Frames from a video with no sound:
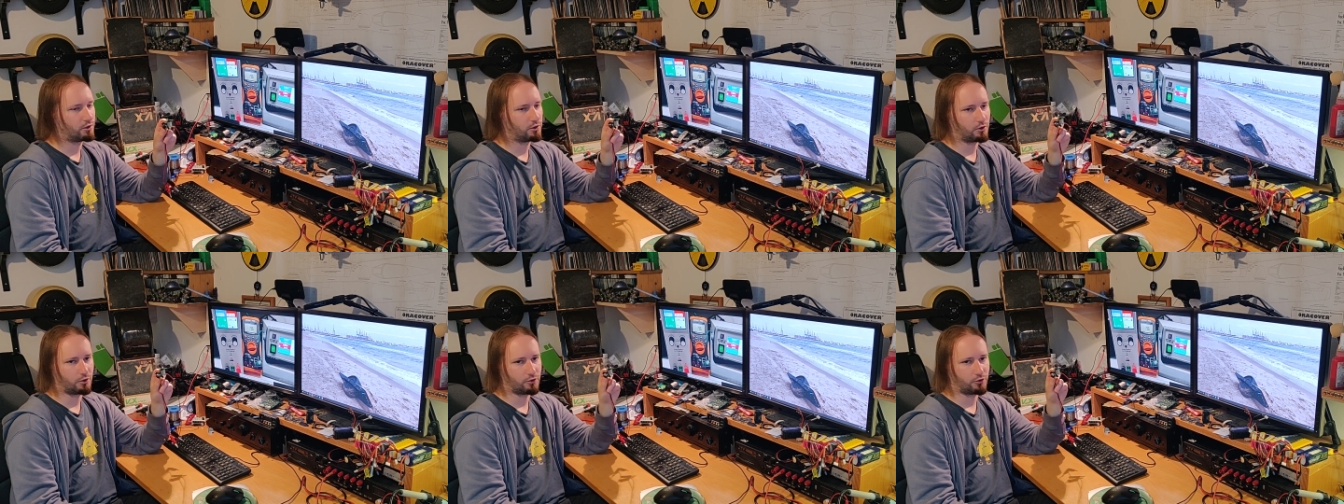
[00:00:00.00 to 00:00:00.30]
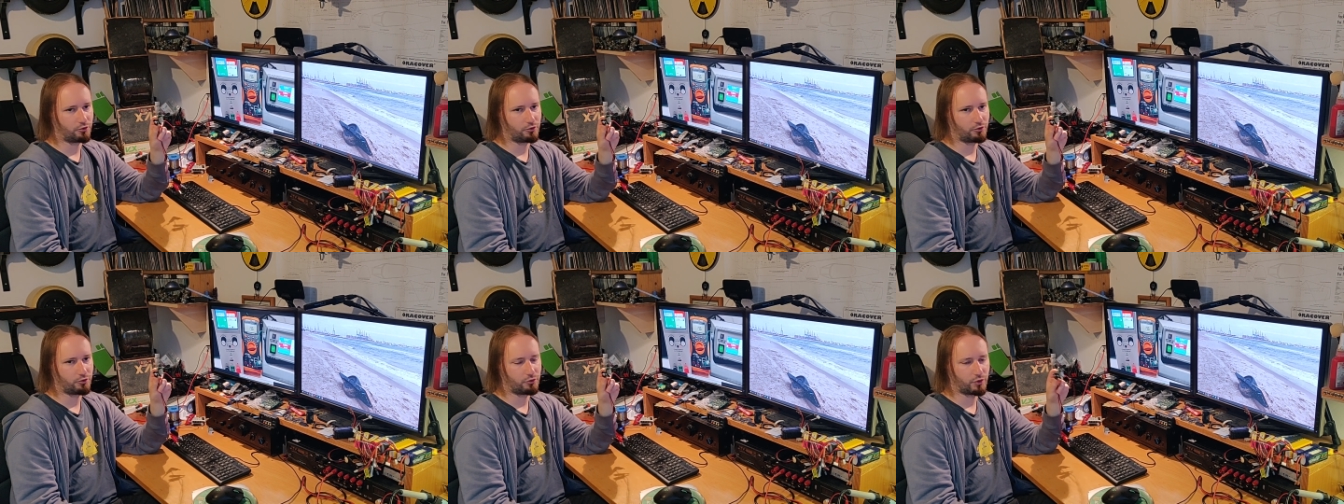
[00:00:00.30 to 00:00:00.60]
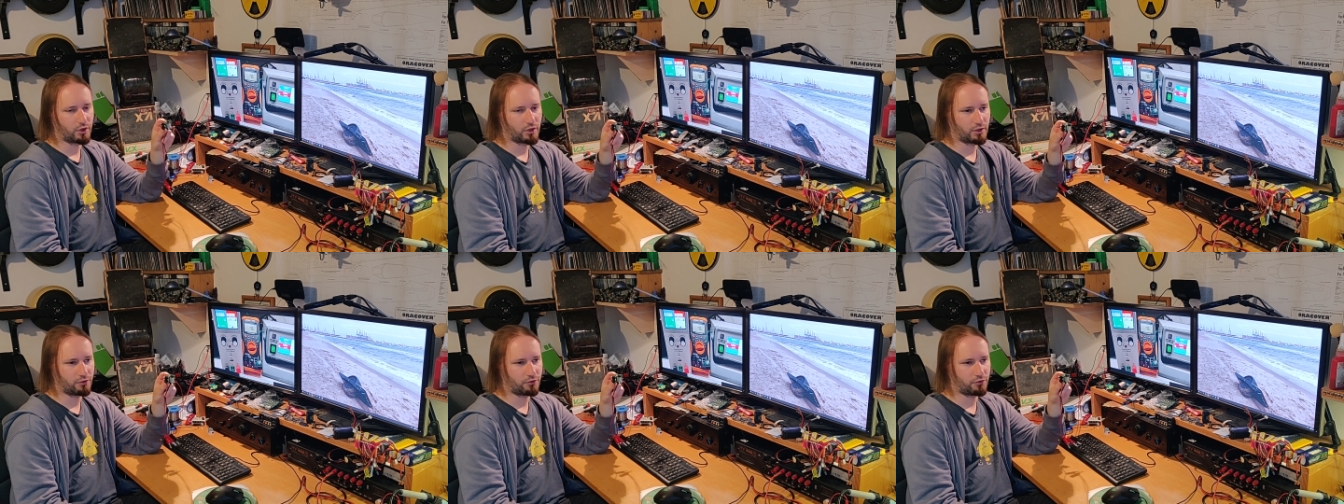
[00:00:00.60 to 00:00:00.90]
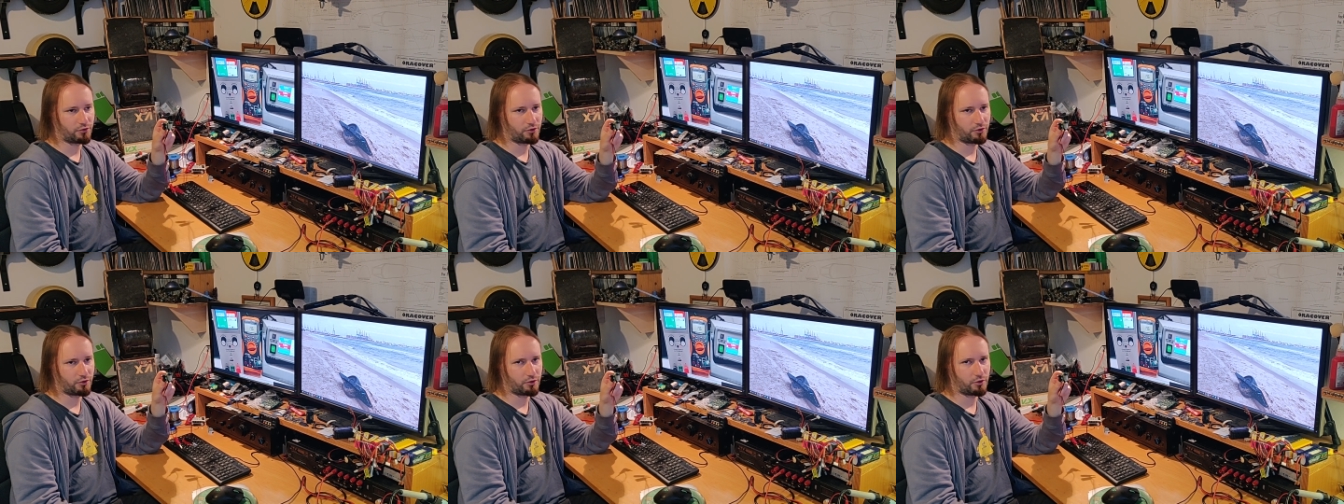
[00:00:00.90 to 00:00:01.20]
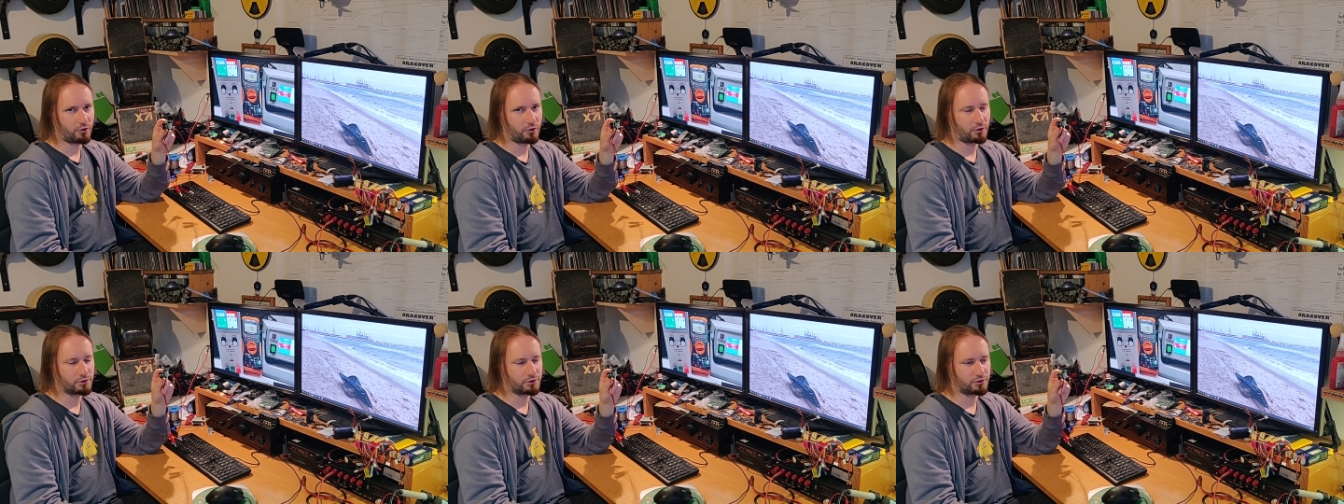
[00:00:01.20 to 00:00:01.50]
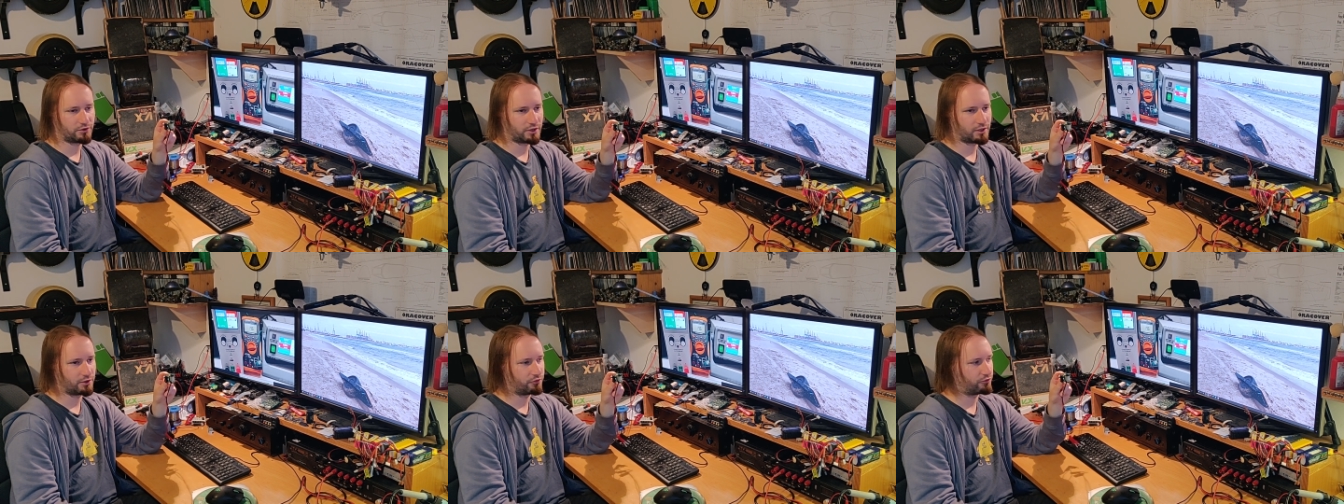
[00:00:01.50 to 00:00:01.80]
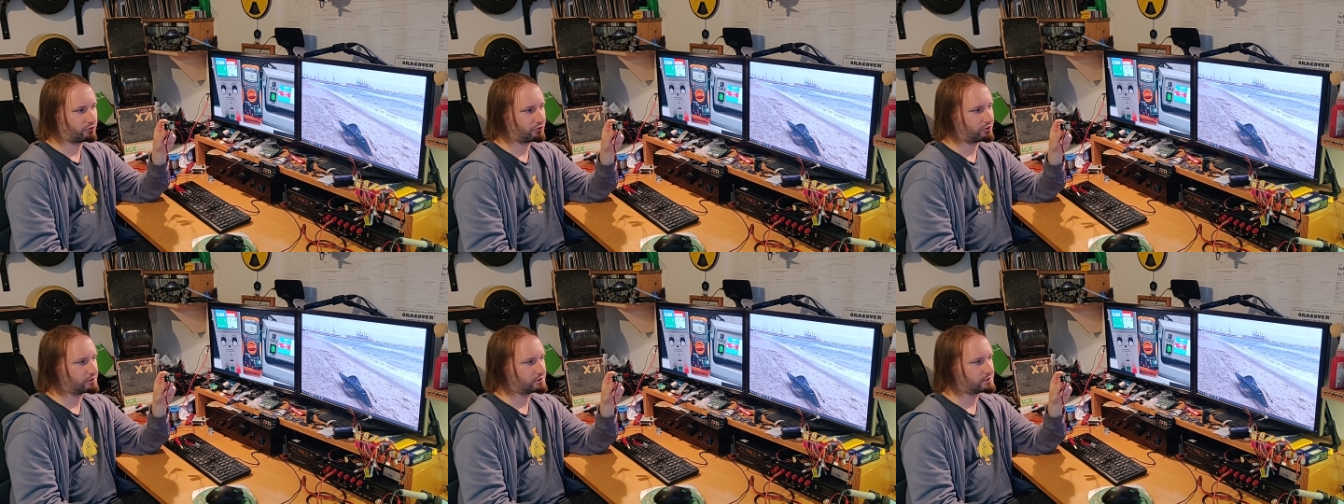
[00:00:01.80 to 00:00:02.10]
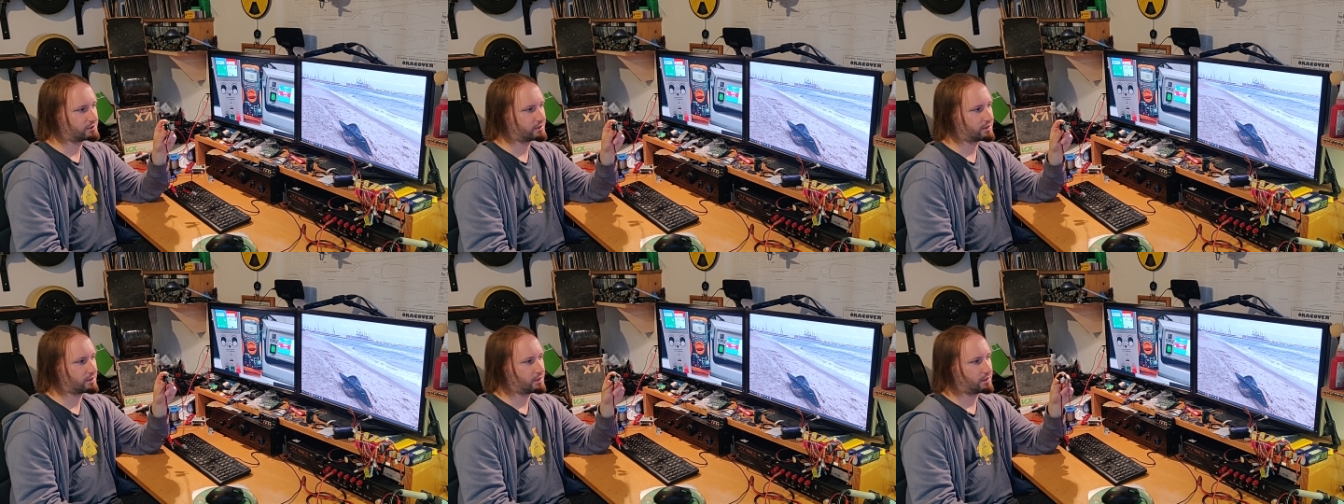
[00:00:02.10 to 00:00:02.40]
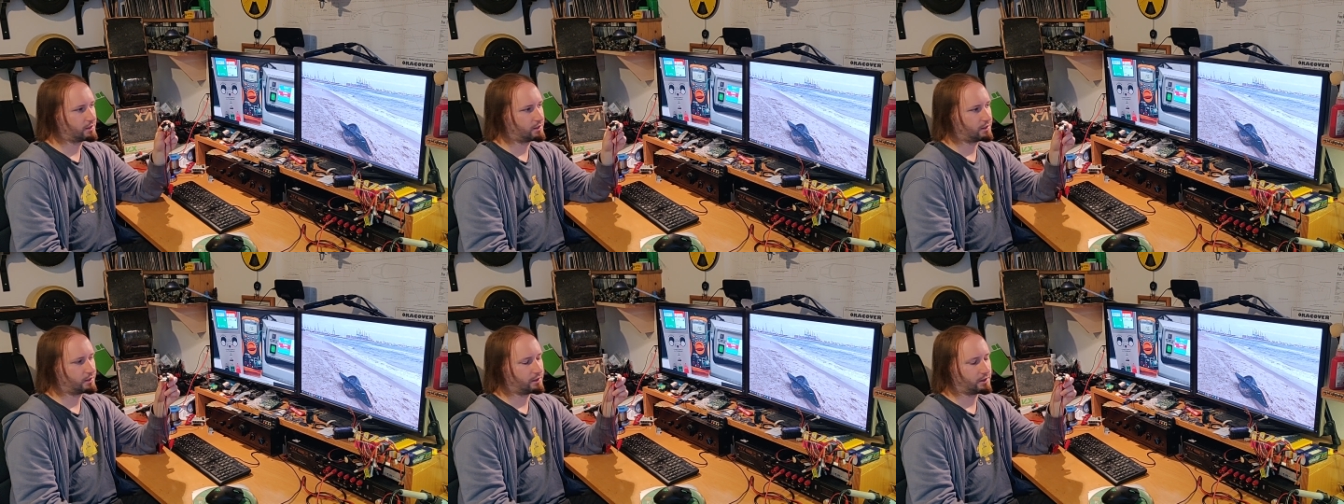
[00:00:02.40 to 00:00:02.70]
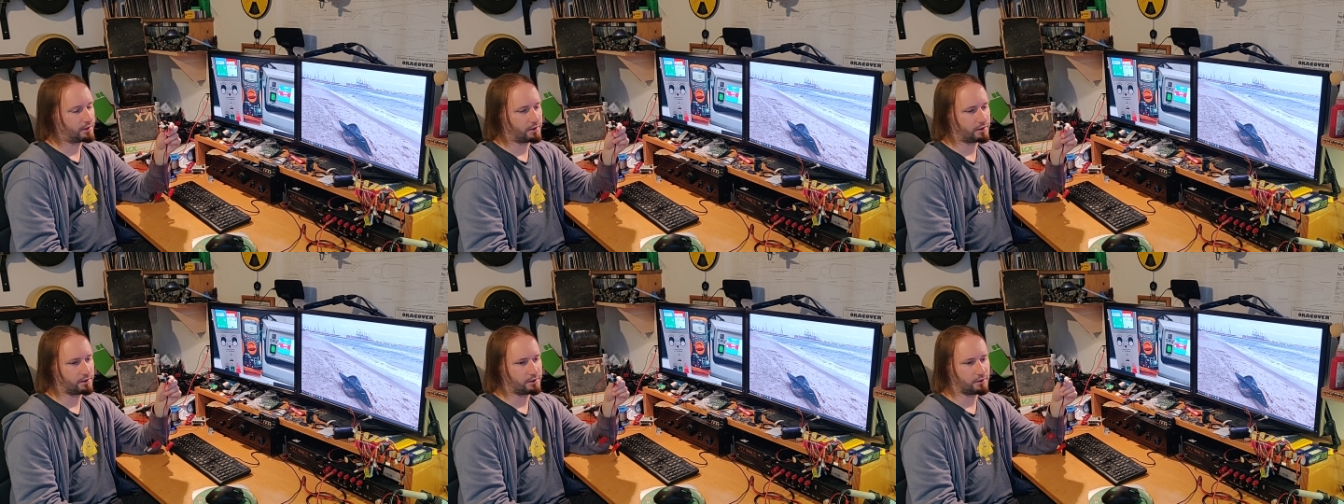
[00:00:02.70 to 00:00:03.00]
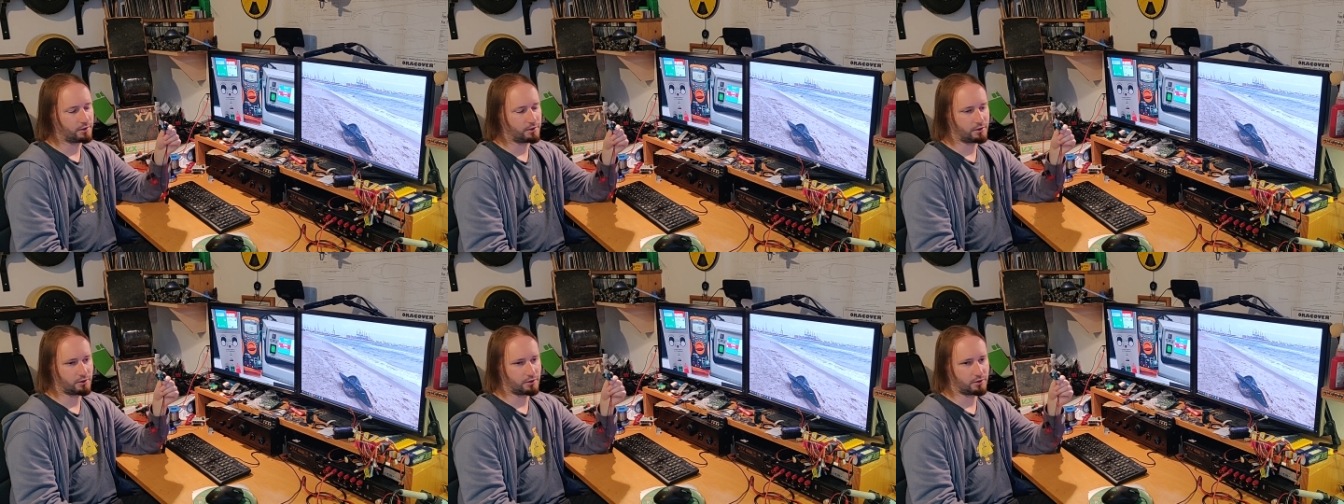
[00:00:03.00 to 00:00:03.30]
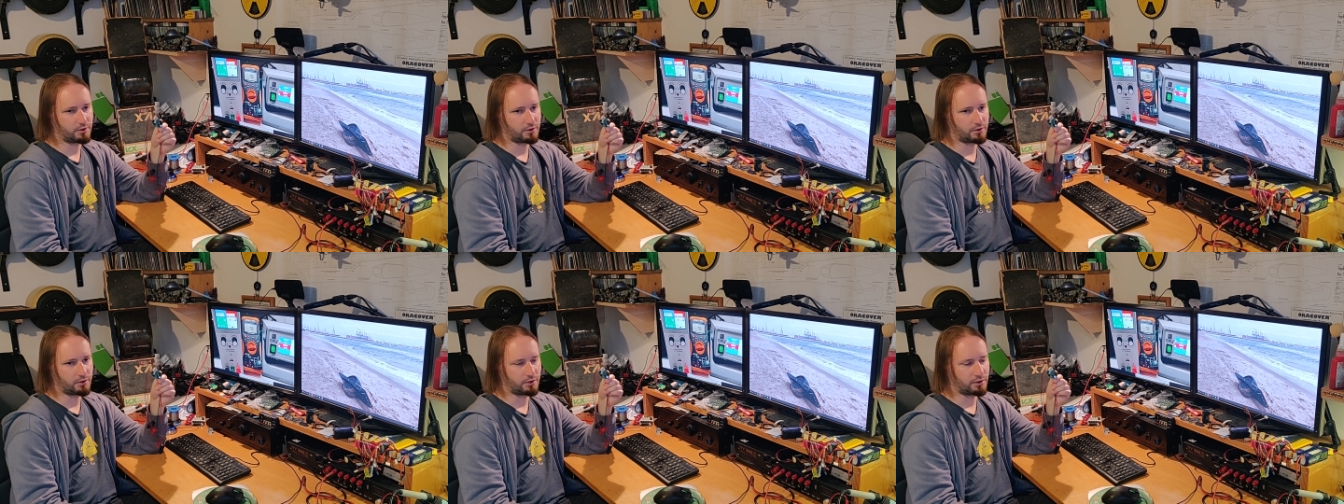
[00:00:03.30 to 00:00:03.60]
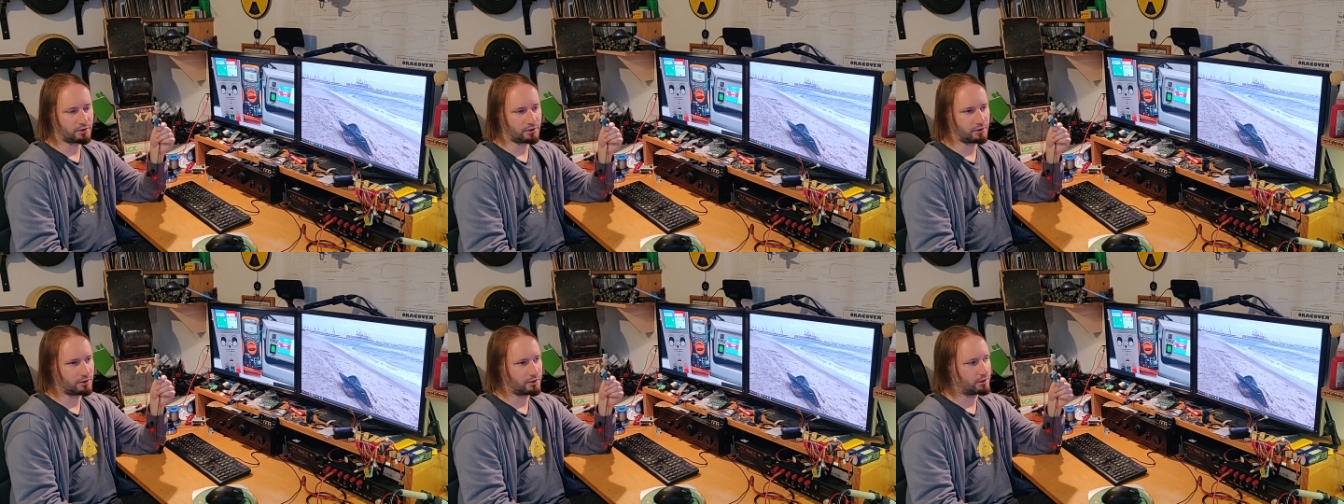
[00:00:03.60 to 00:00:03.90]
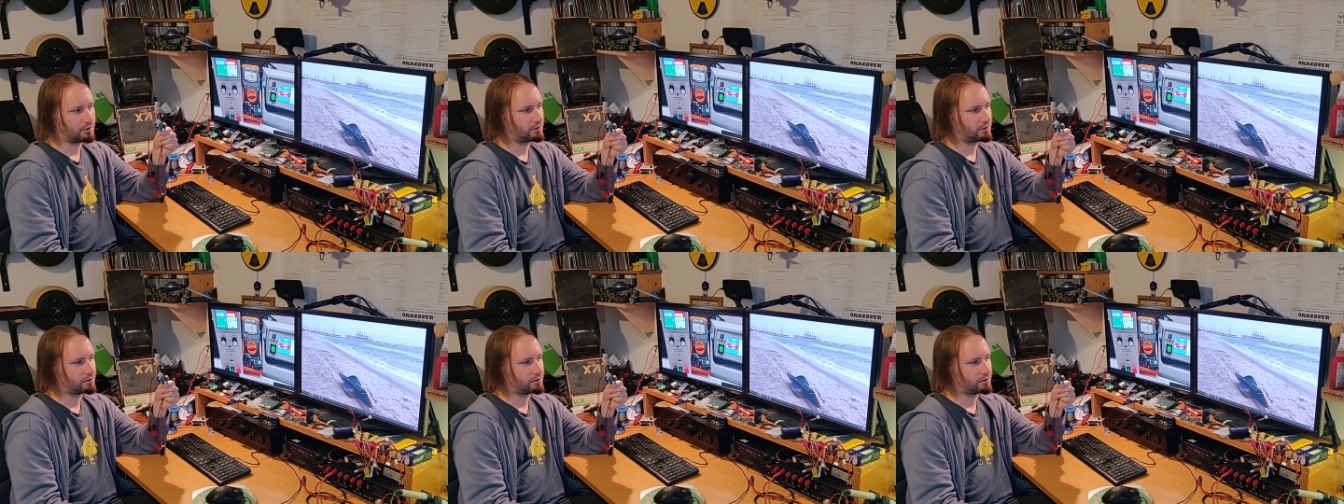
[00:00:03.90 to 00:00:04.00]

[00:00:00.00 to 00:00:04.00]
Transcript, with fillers: of 12 or 5 volts, and I think uh,